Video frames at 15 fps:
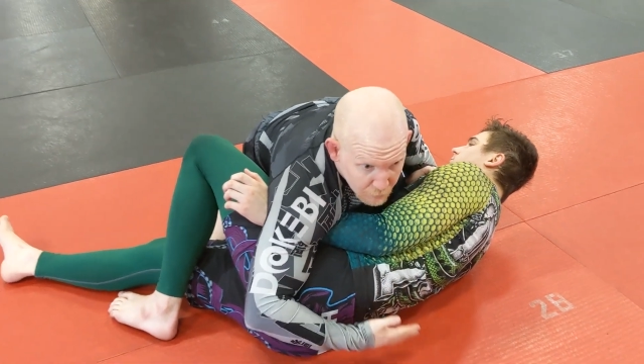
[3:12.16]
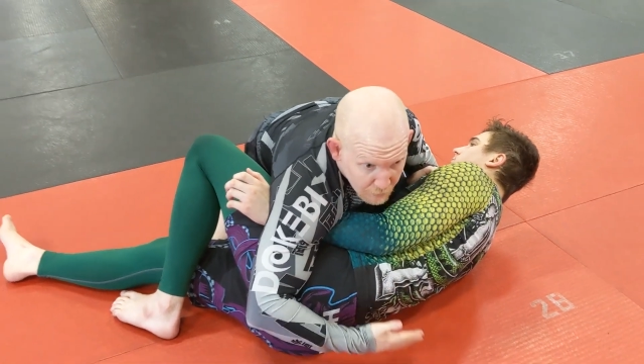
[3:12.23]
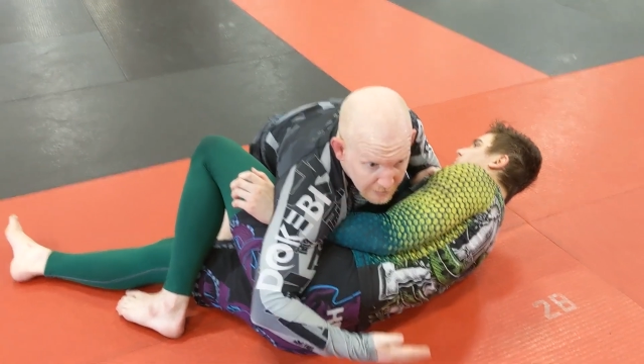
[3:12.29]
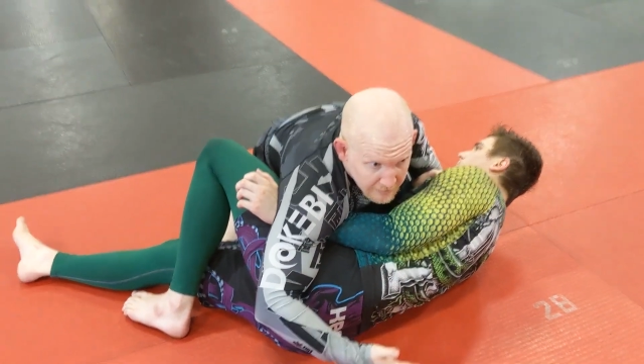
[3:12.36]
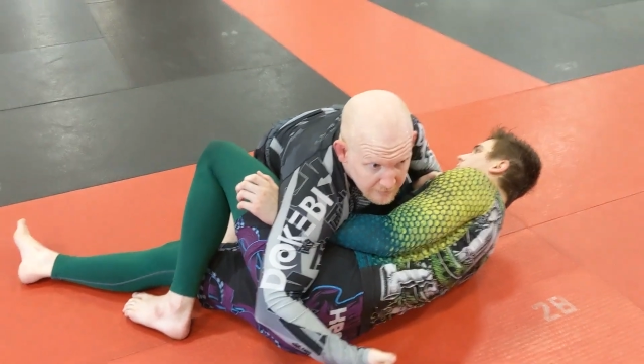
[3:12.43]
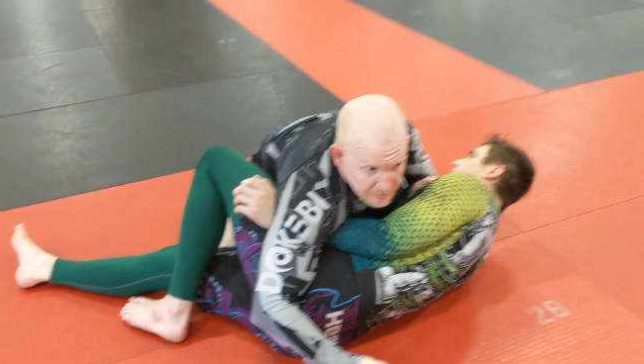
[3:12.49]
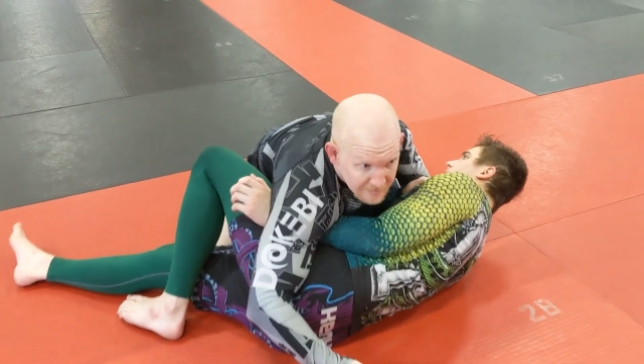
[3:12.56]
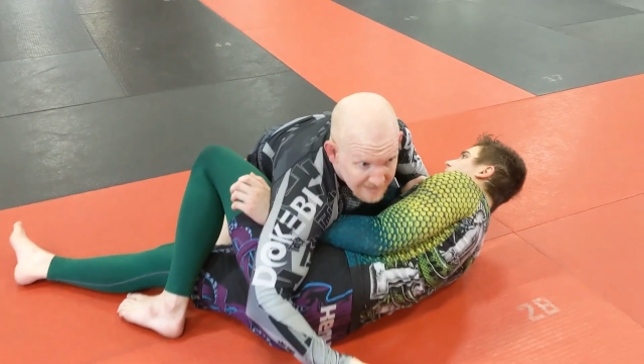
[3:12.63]
his
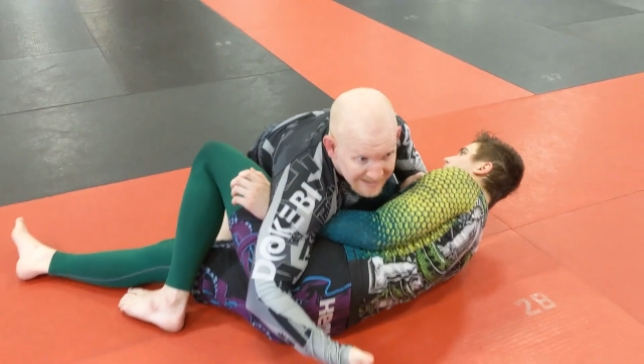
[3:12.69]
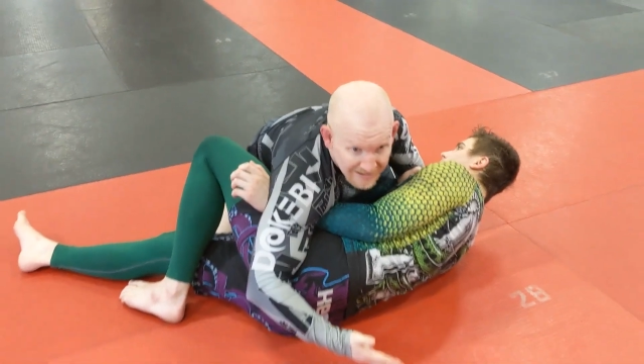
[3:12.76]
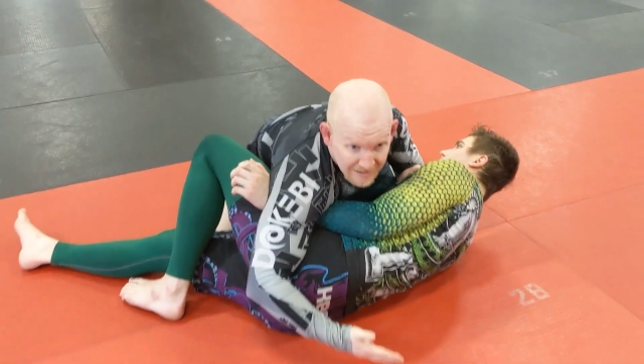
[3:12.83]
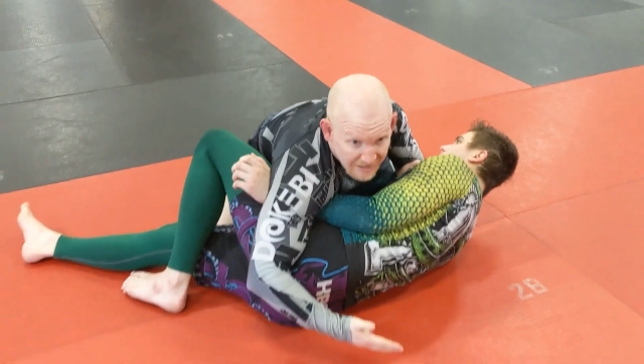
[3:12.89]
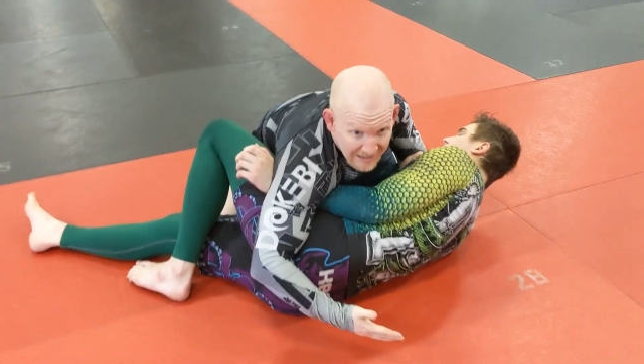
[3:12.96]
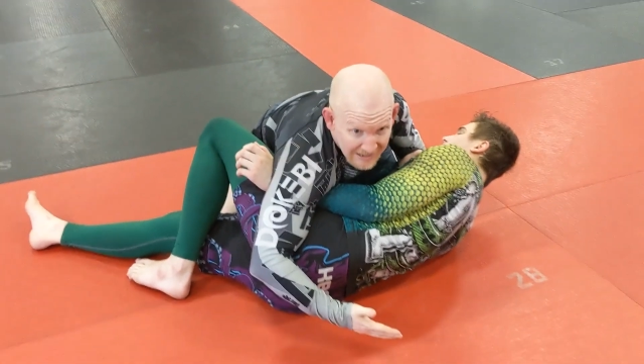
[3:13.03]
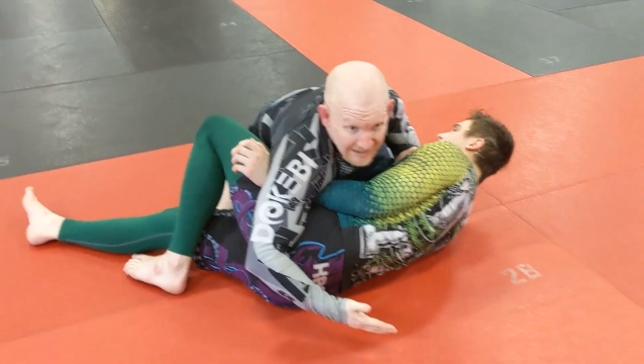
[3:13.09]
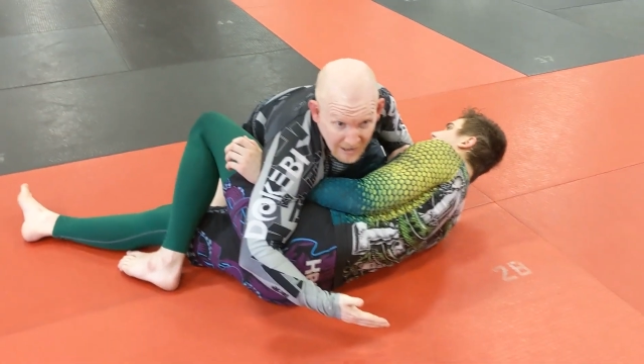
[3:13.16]
wrist,
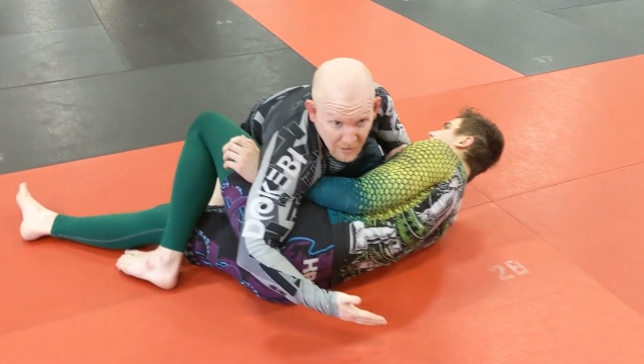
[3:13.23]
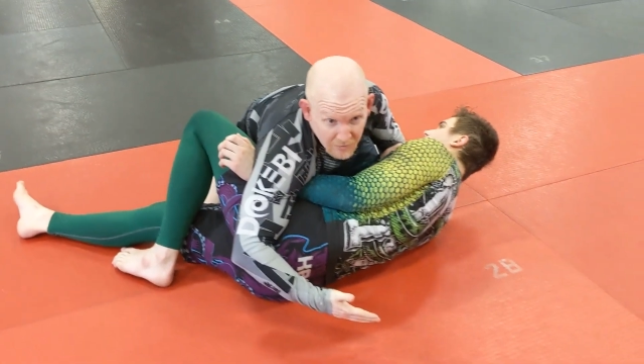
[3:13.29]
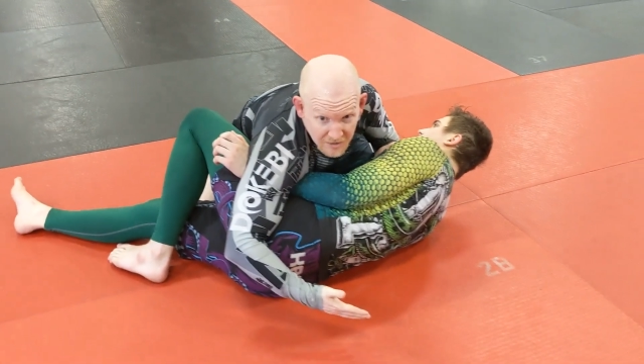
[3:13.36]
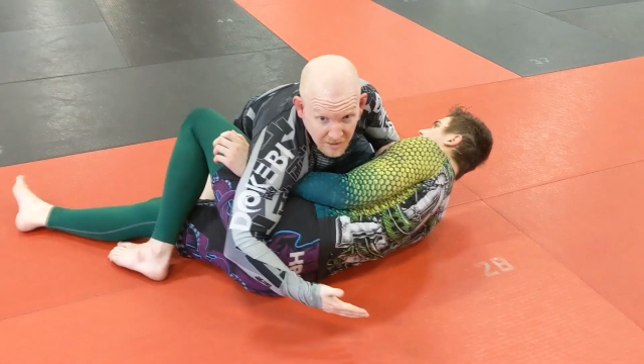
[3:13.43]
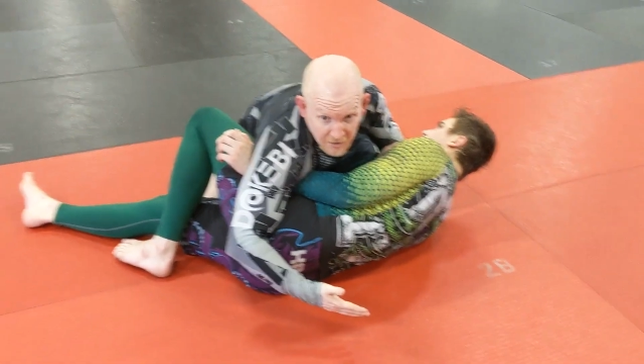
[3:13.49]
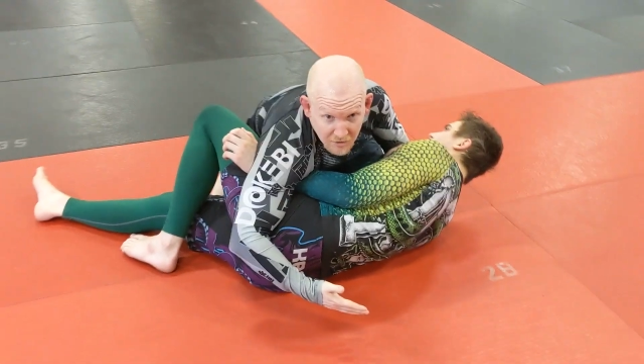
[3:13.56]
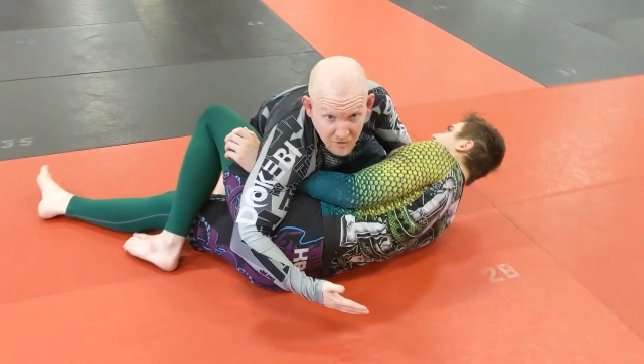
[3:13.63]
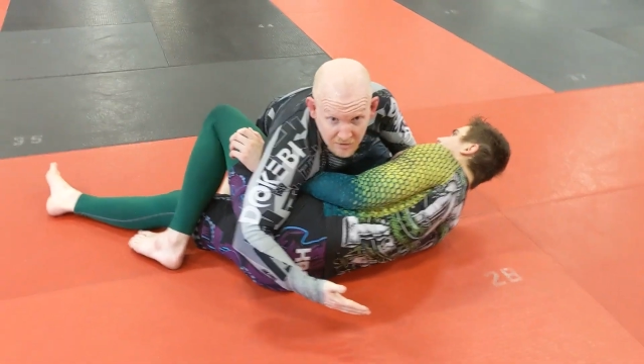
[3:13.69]
and now his
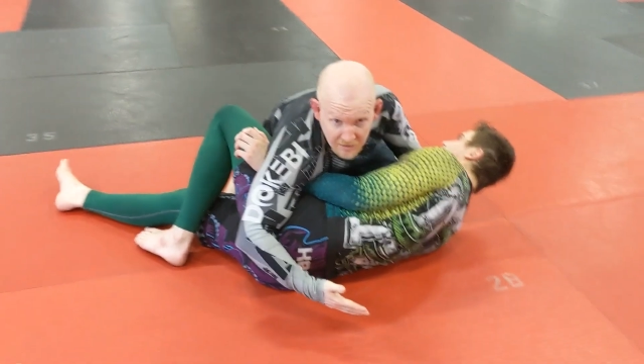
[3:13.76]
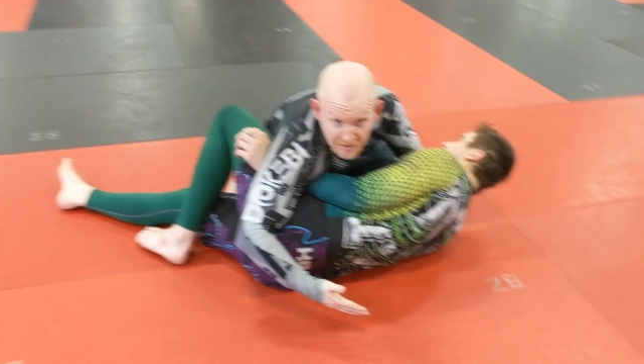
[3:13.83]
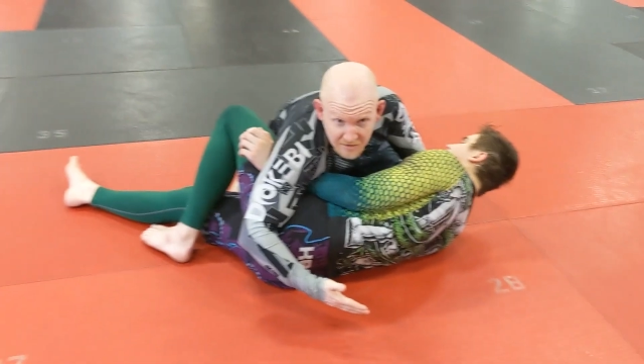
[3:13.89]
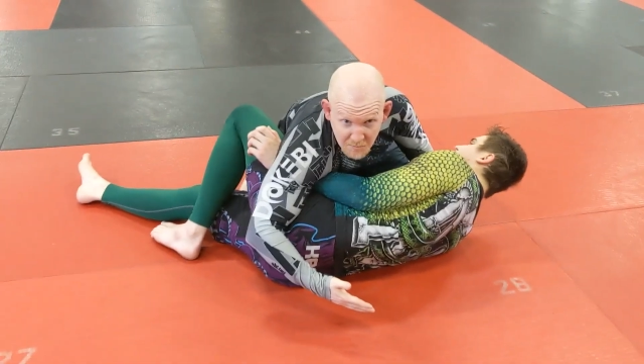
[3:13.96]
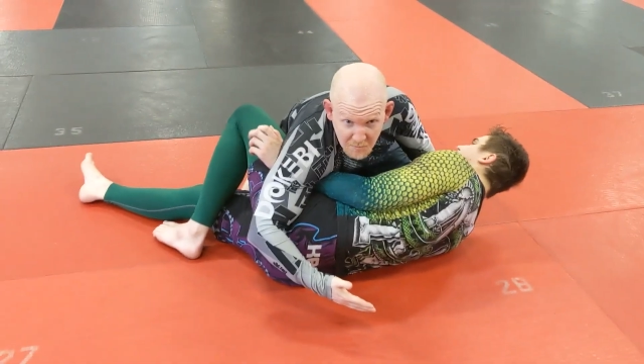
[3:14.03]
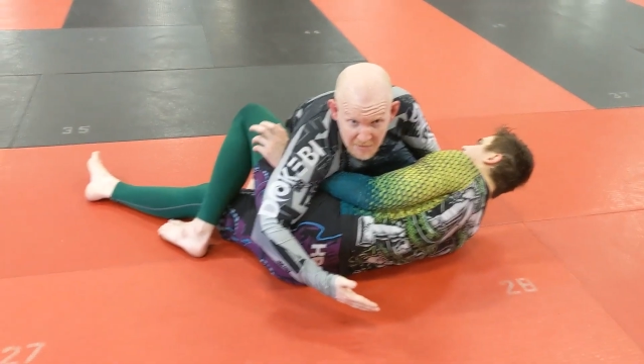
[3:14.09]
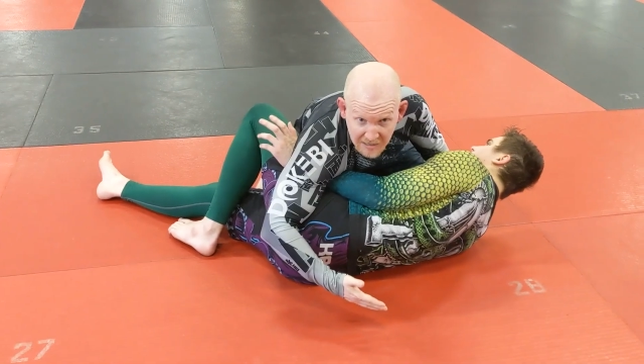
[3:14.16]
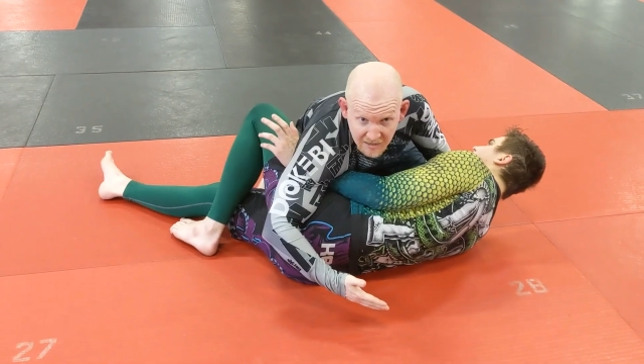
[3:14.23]
underhook
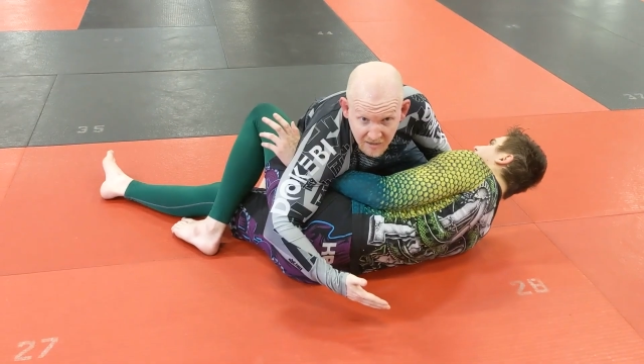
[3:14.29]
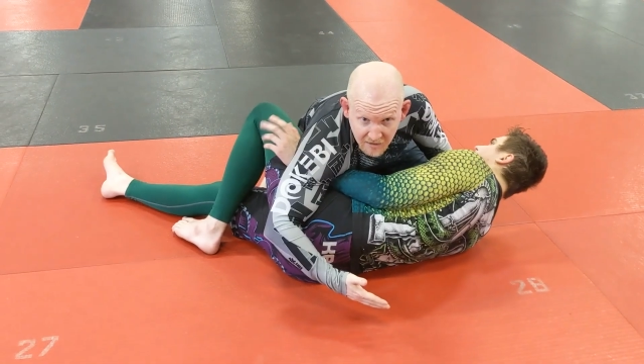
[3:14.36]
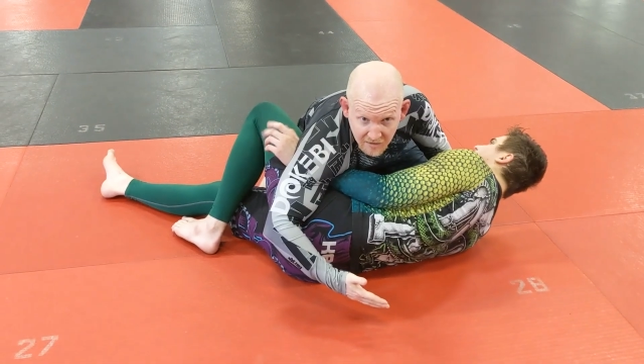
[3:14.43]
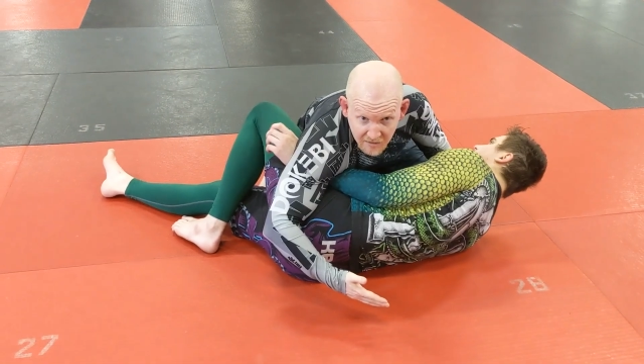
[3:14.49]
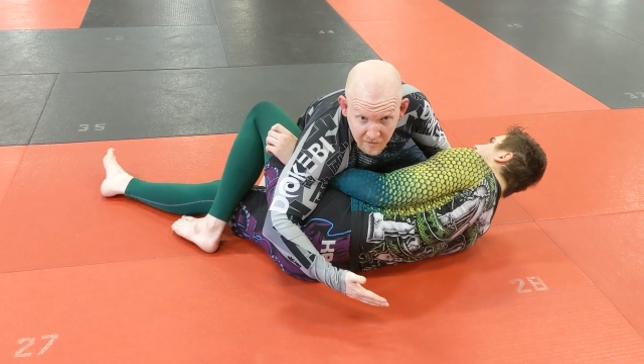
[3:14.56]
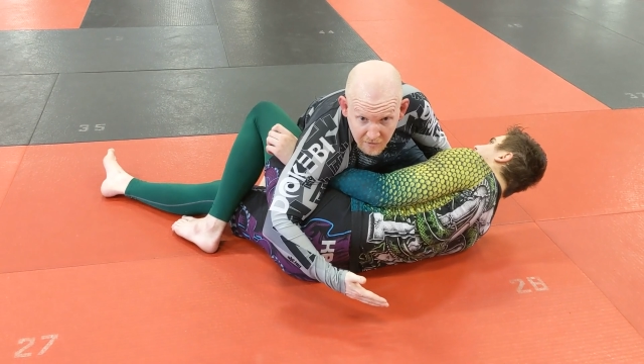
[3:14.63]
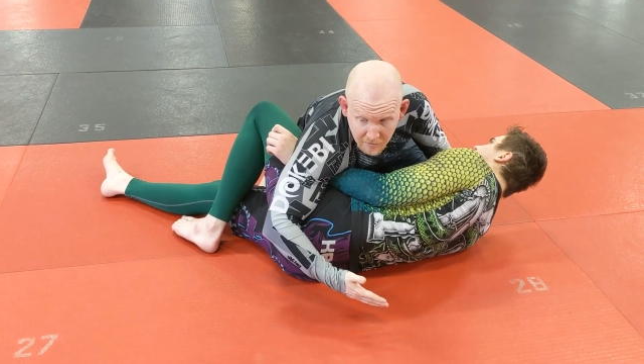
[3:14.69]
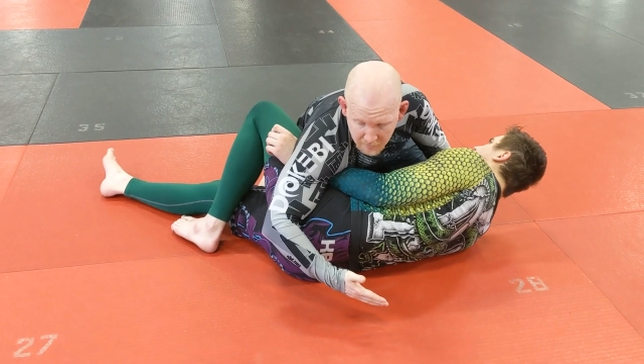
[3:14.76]
doesn't mean anything.